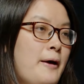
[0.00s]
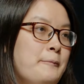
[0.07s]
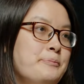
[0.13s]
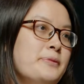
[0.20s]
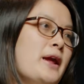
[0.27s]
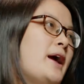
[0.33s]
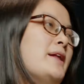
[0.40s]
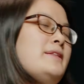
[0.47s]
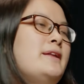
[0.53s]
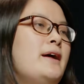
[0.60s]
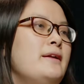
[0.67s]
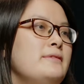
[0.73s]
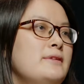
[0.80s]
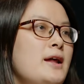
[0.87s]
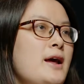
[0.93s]
And
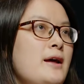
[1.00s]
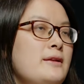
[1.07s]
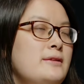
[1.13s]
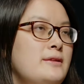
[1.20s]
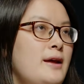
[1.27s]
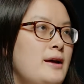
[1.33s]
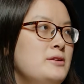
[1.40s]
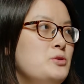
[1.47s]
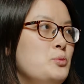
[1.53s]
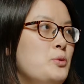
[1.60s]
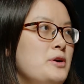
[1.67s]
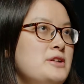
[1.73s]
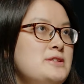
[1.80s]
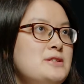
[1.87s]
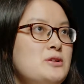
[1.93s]
then that
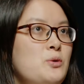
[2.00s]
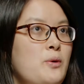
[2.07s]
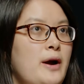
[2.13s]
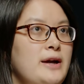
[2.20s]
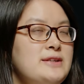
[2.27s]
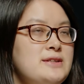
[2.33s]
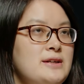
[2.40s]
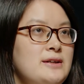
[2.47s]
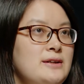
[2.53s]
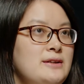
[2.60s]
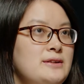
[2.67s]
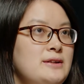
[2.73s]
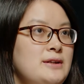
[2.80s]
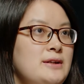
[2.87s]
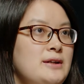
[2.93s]
was quite
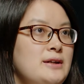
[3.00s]
a